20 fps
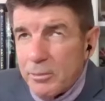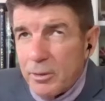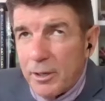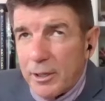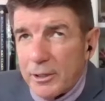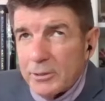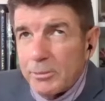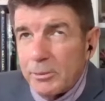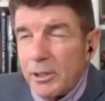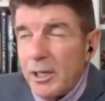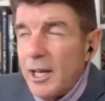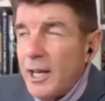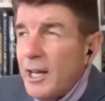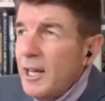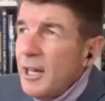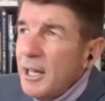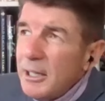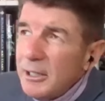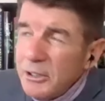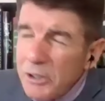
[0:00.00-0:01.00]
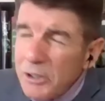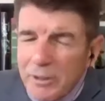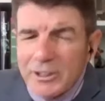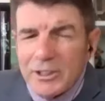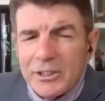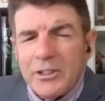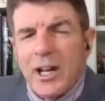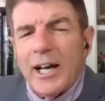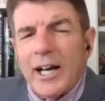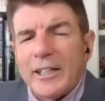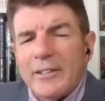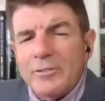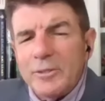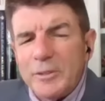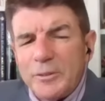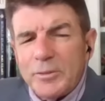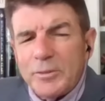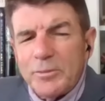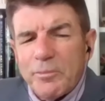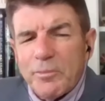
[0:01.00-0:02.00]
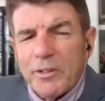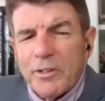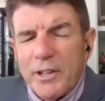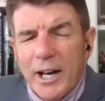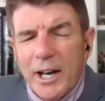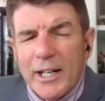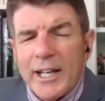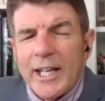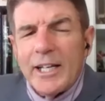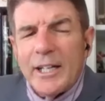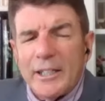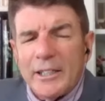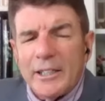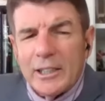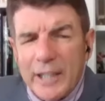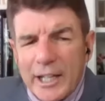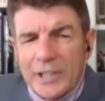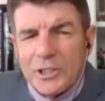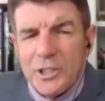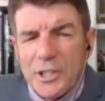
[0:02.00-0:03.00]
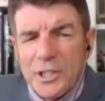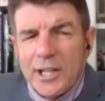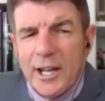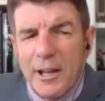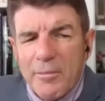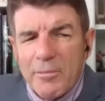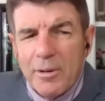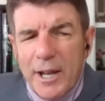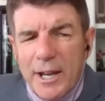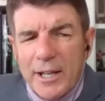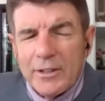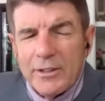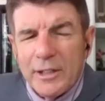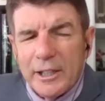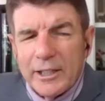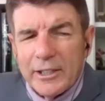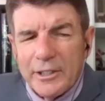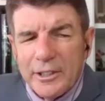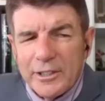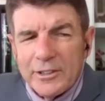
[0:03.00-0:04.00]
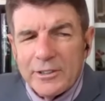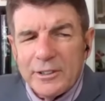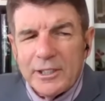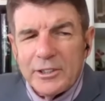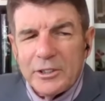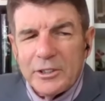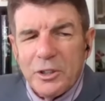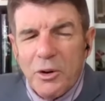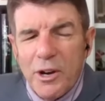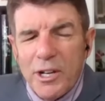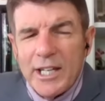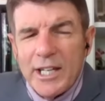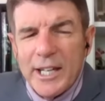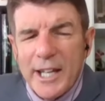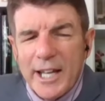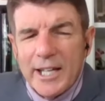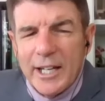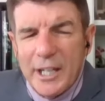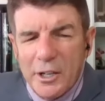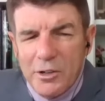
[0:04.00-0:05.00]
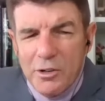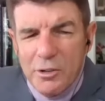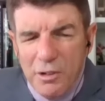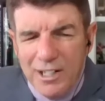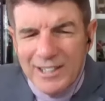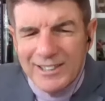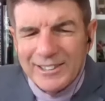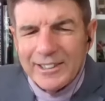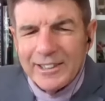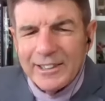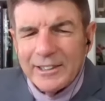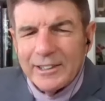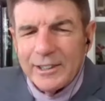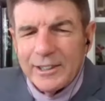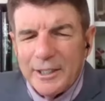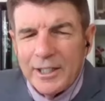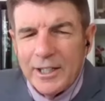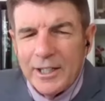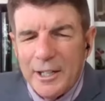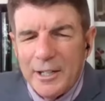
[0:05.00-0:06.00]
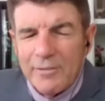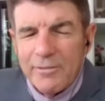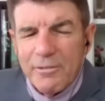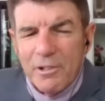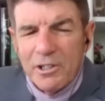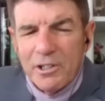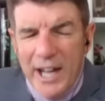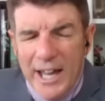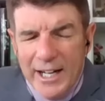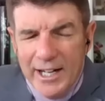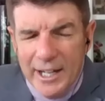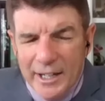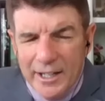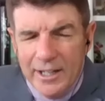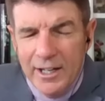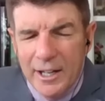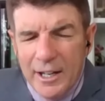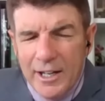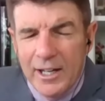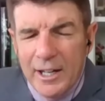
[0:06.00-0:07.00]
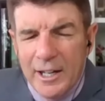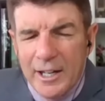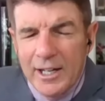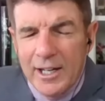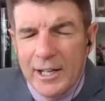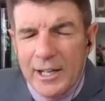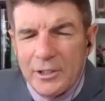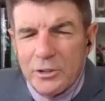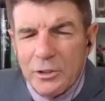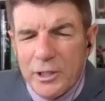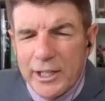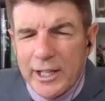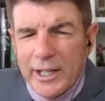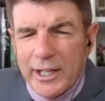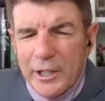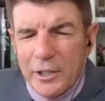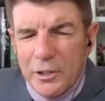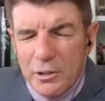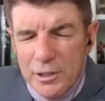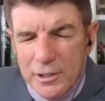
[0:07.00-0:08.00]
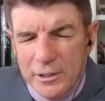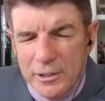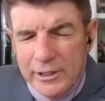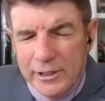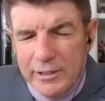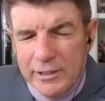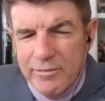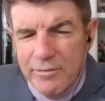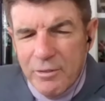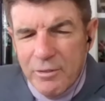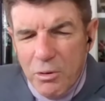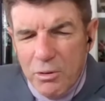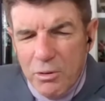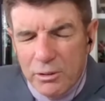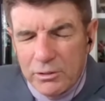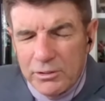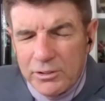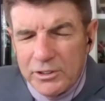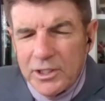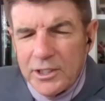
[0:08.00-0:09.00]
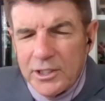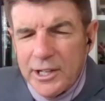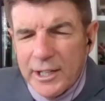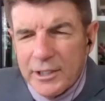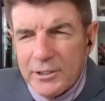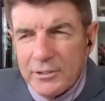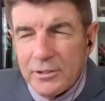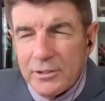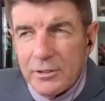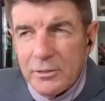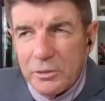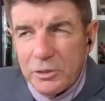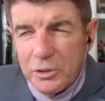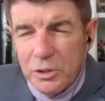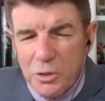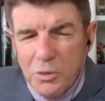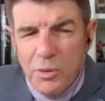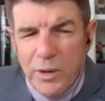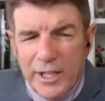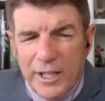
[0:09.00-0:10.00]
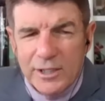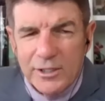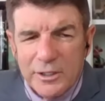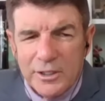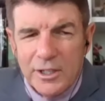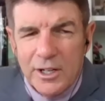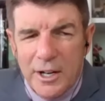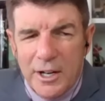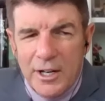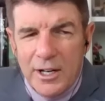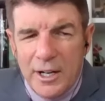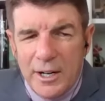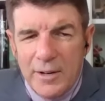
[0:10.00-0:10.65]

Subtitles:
It's impossible. No, it's not. Not in an election campaign like this. It's going to get increasingly frenetic, and it's going to get increasingly vocal in the next 2 weeks